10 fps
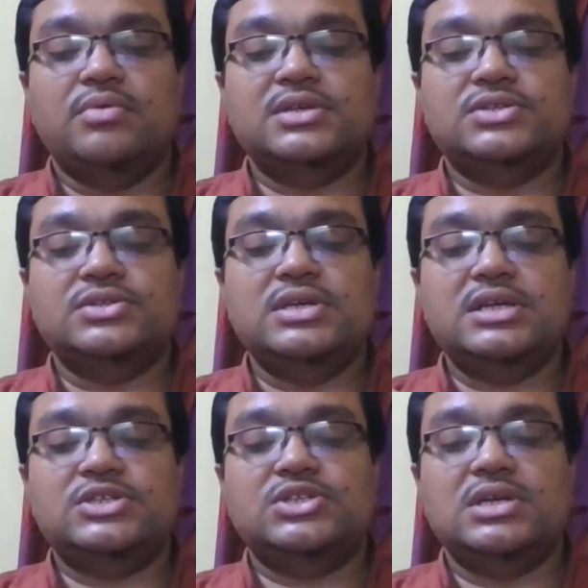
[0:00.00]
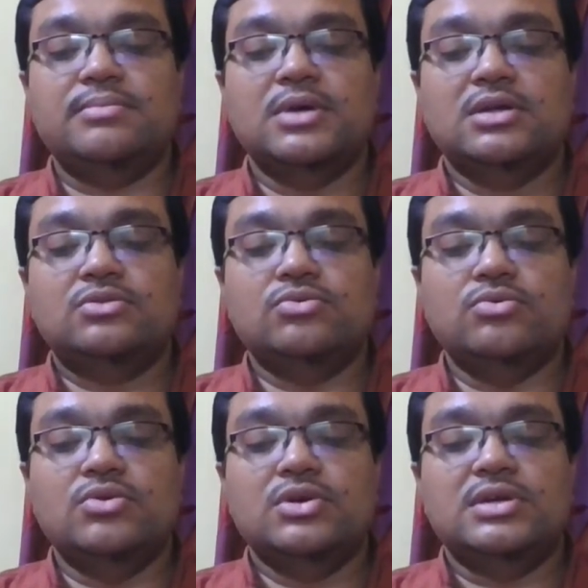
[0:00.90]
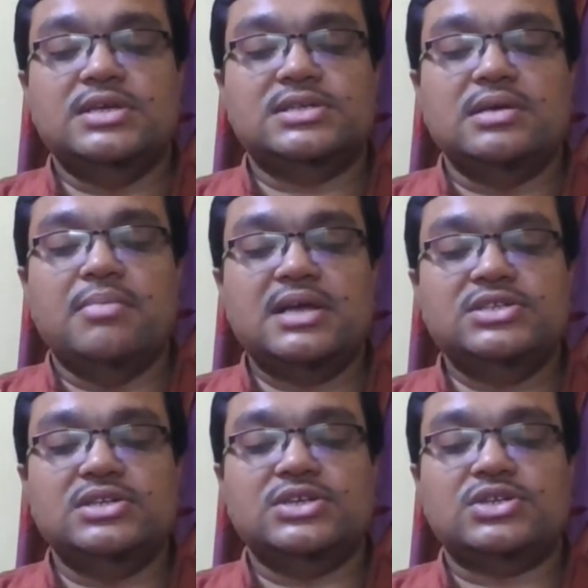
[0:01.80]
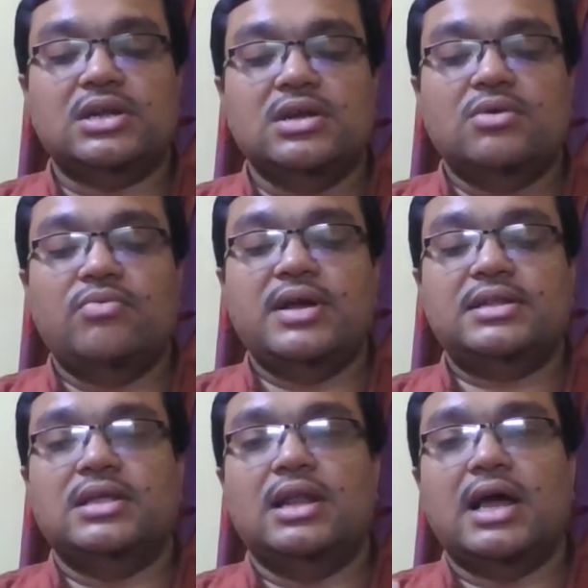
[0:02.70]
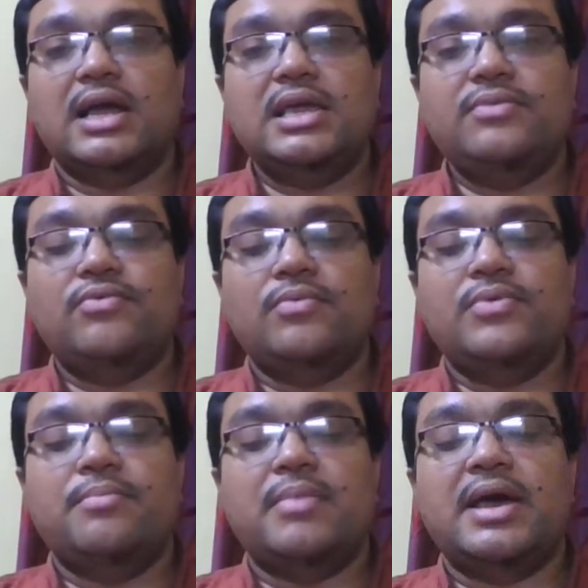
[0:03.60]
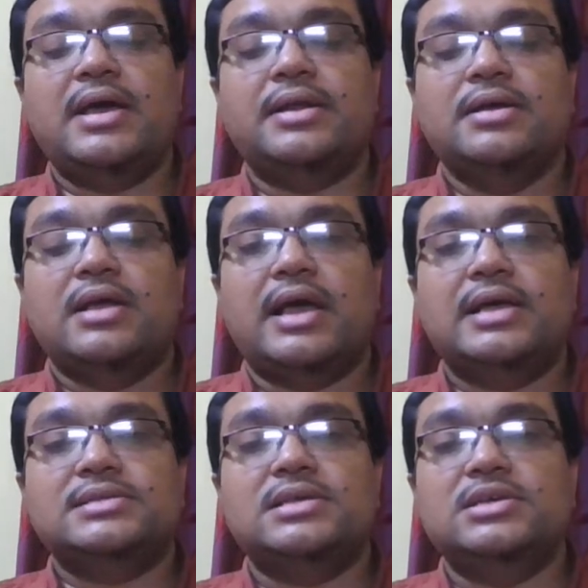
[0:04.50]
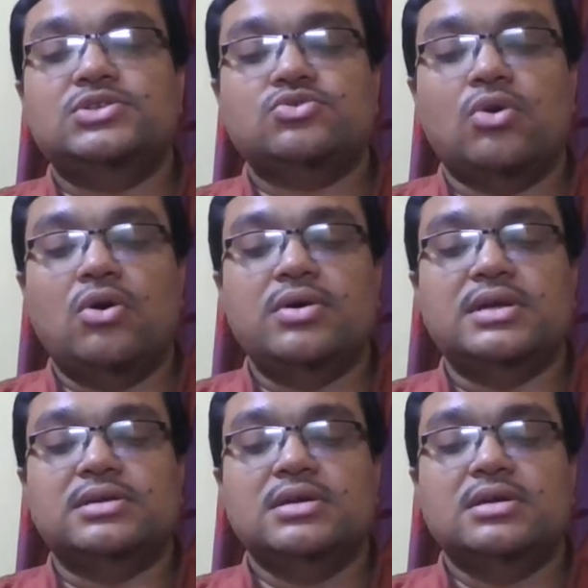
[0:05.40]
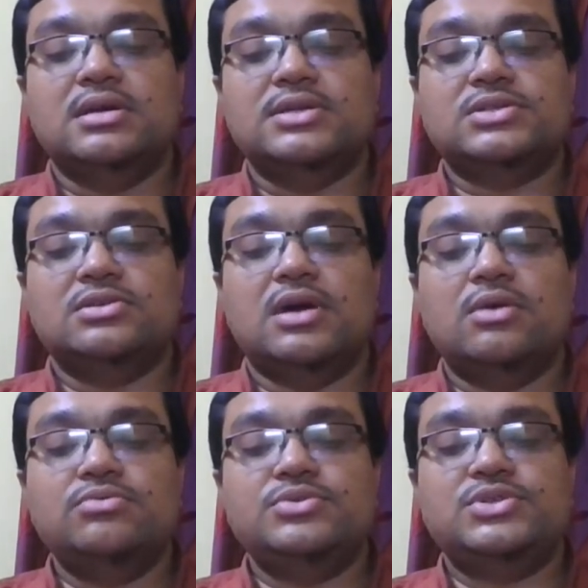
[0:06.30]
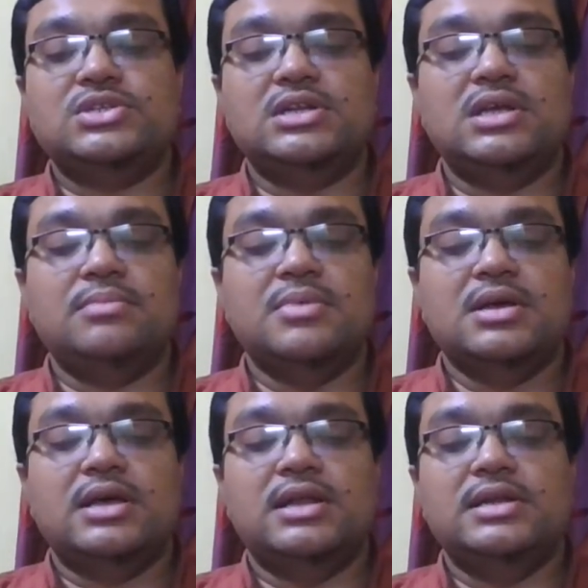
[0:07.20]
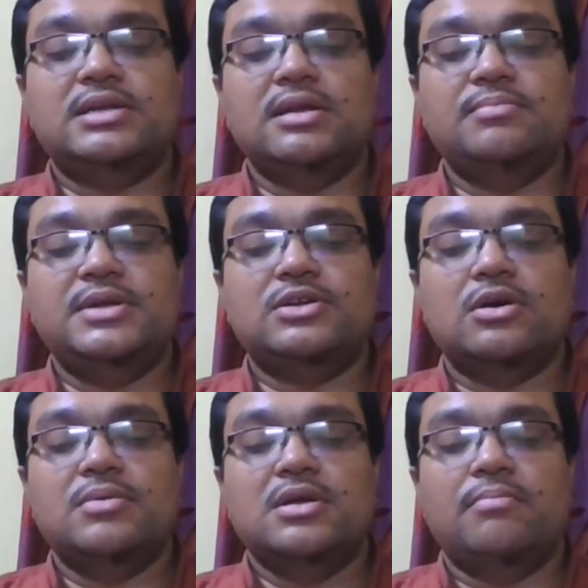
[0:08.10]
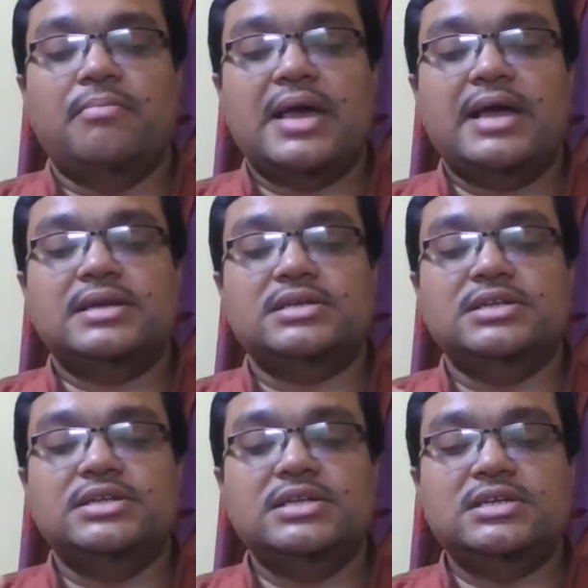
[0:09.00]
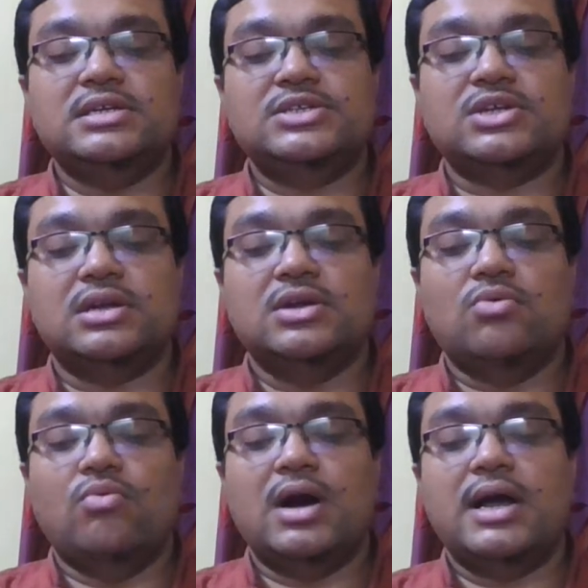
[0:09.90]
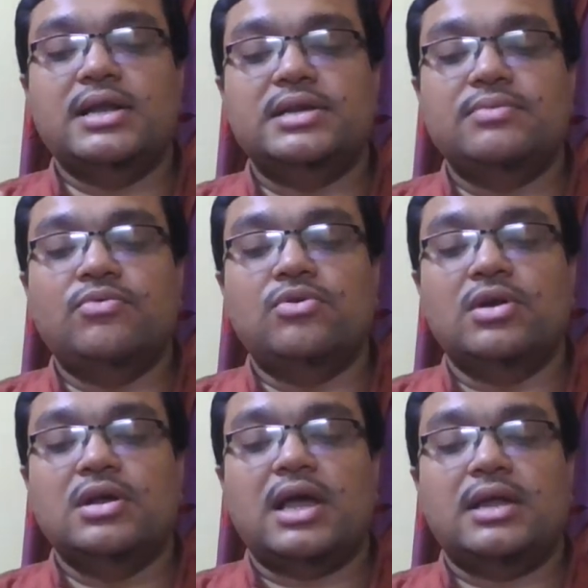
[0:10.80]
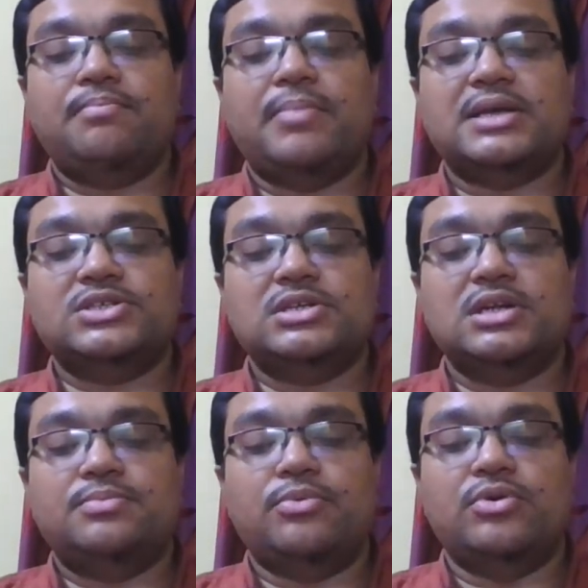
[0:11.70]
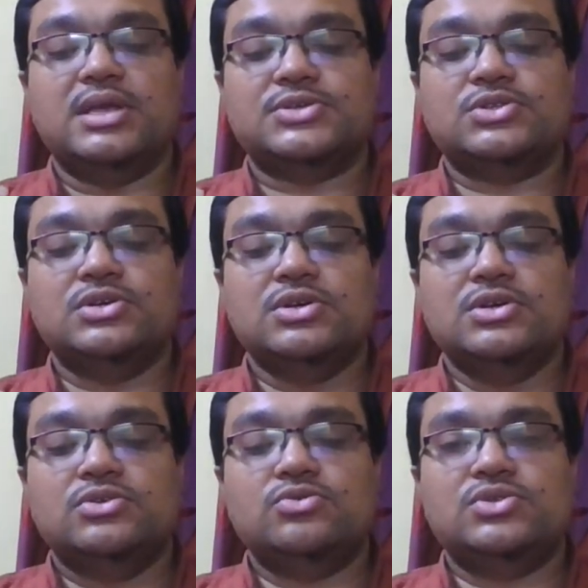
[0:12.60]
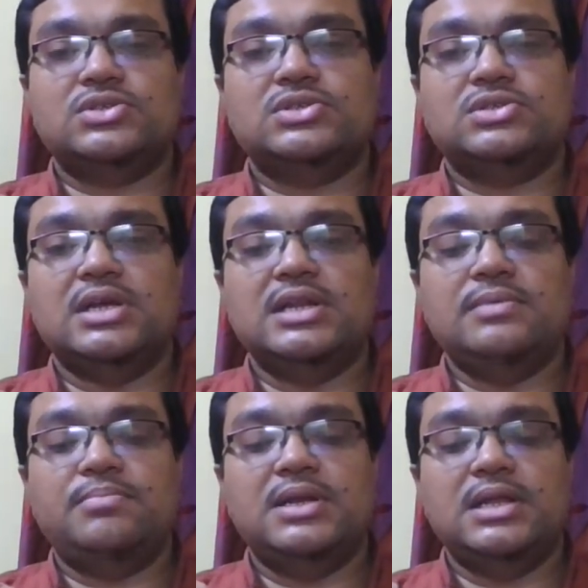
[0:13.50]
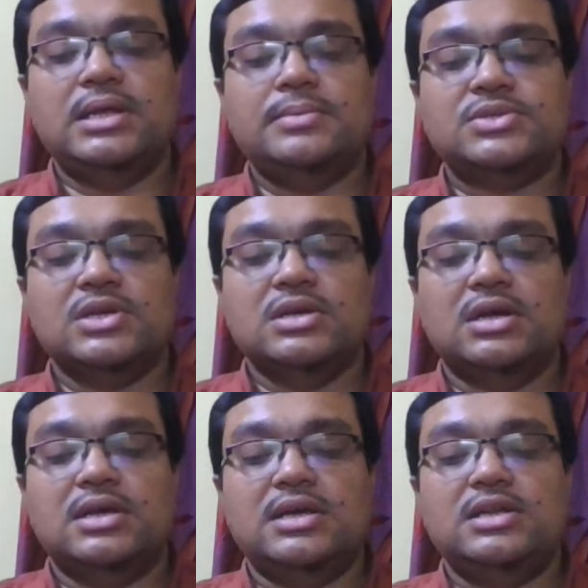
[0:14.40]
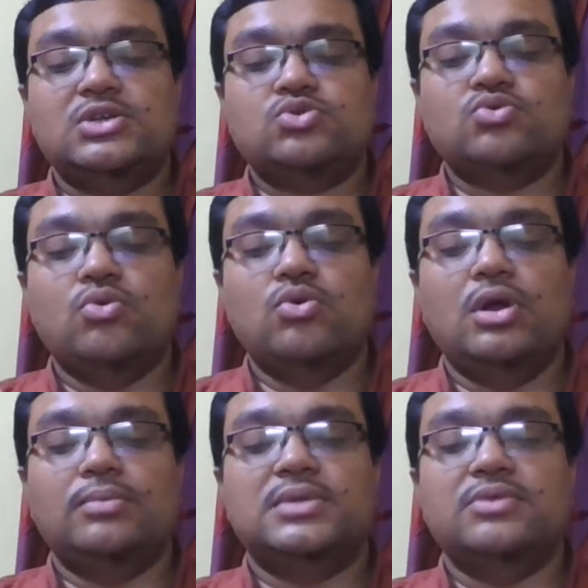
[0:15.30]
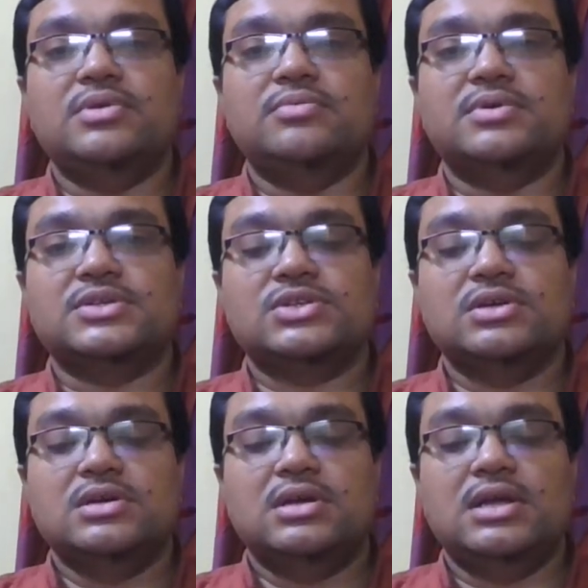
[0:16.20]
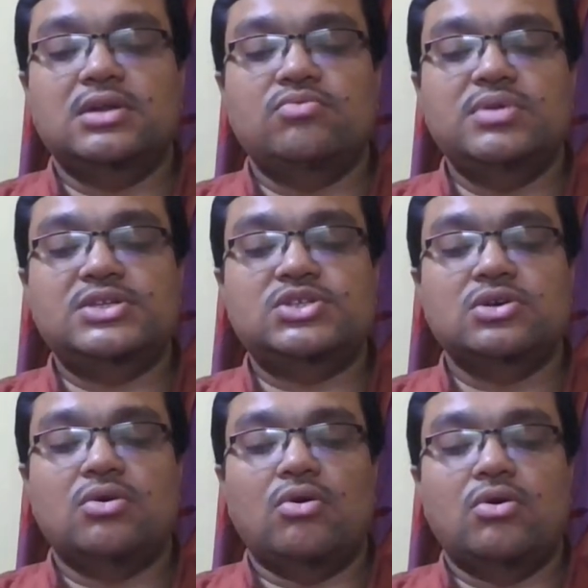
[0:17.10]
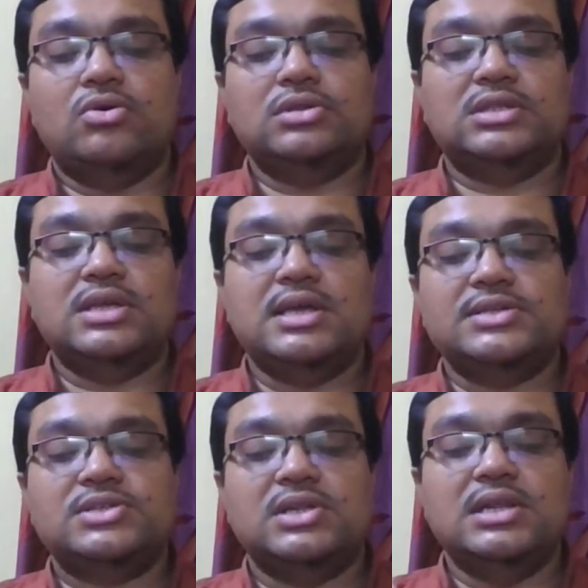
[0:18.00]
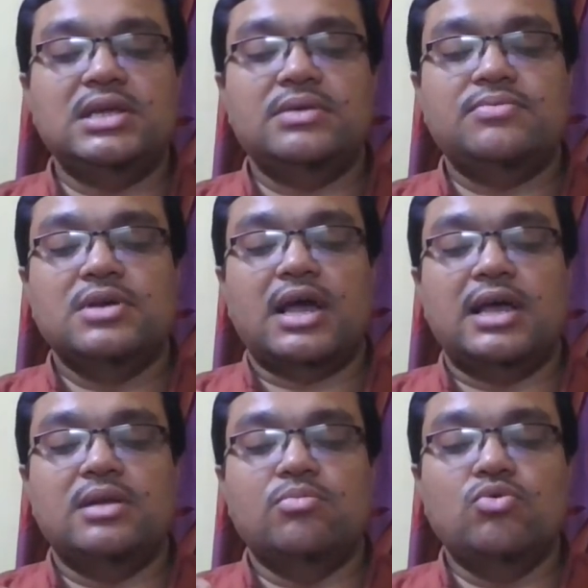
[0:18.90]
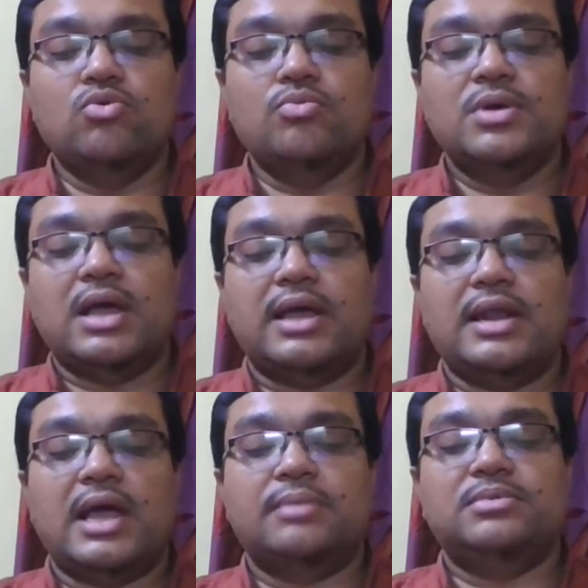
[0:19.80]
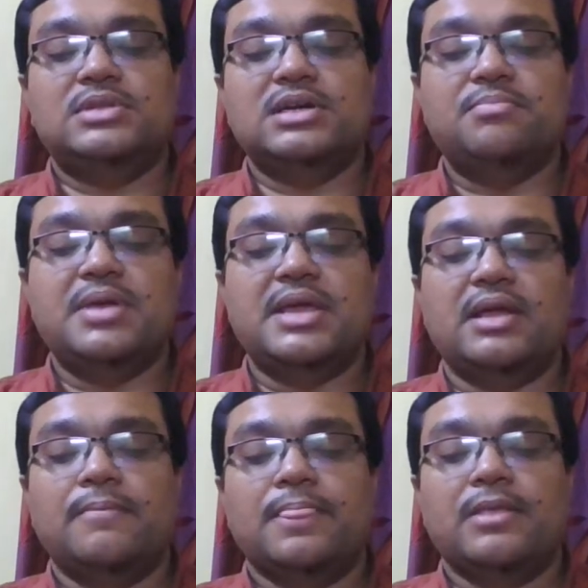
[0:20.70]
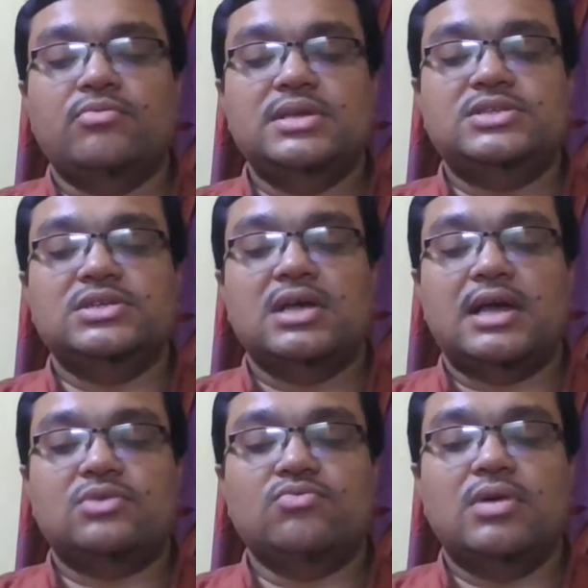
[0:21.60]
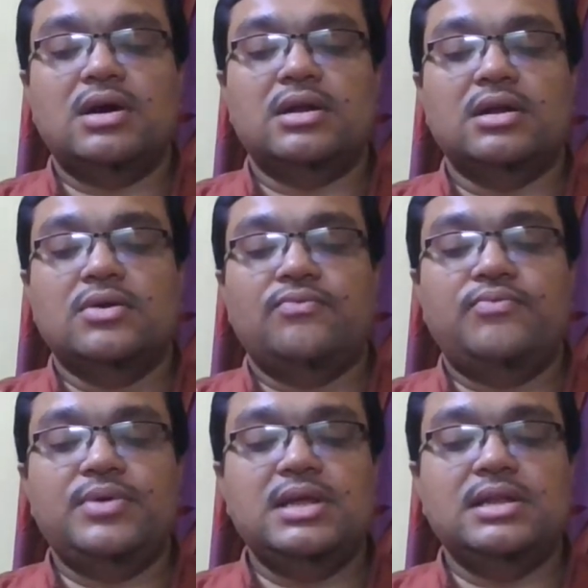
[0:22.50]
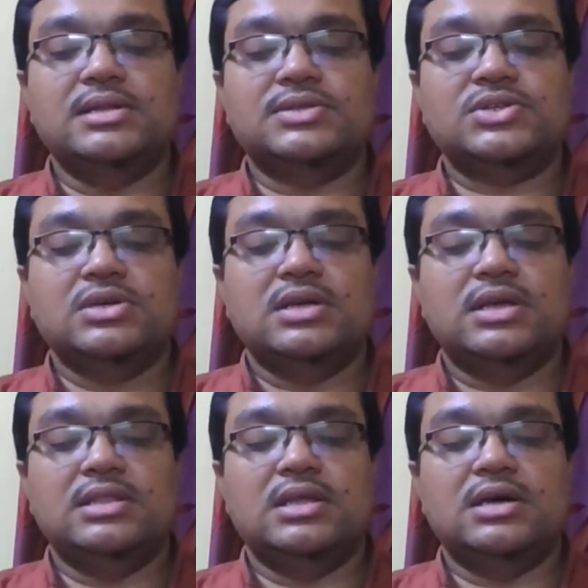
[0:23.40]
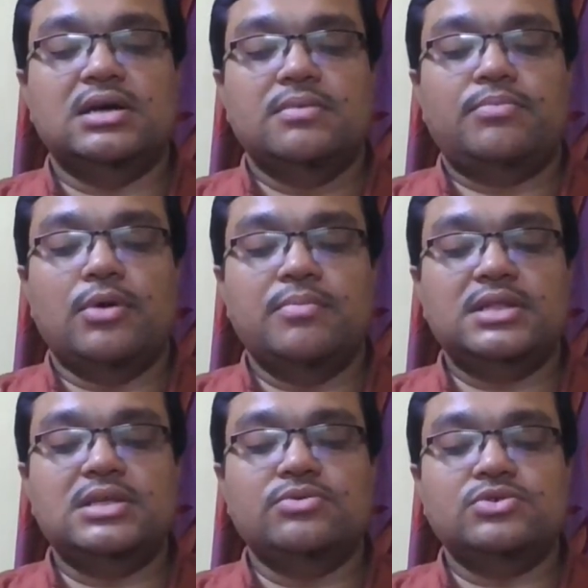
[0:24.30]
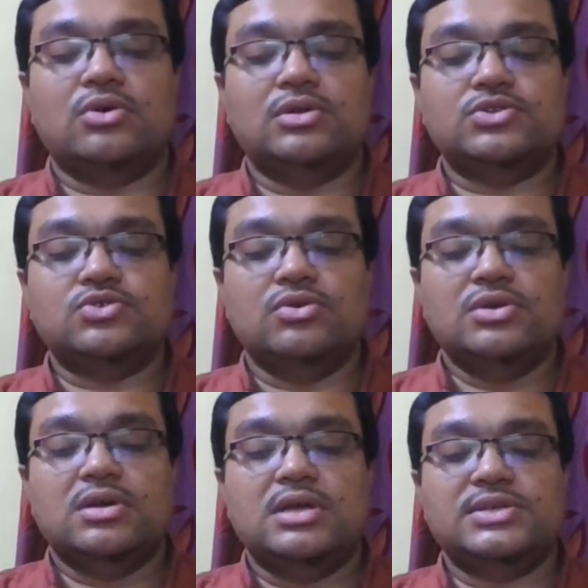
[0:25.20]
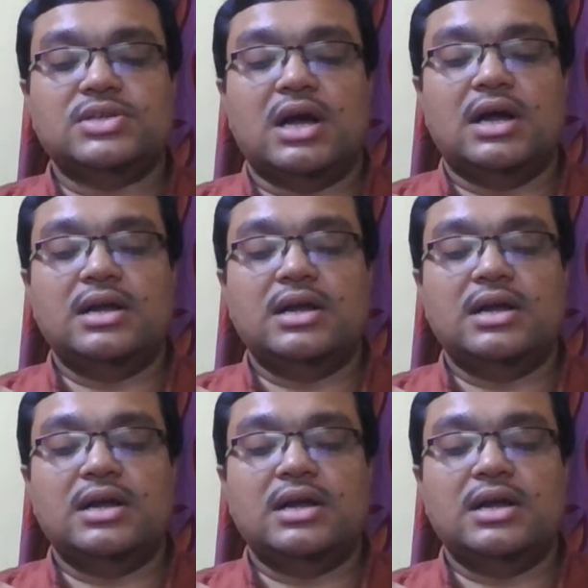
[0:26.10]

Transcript: which reached him through his imagination, where the life of a man as he saw it is roused in him a little bit of mad indignation, wild revolt, and passionate protest. So Shelley believes in a soul of the universe, in which all things live and move and have their being, which at one feels in the Prometheus also, is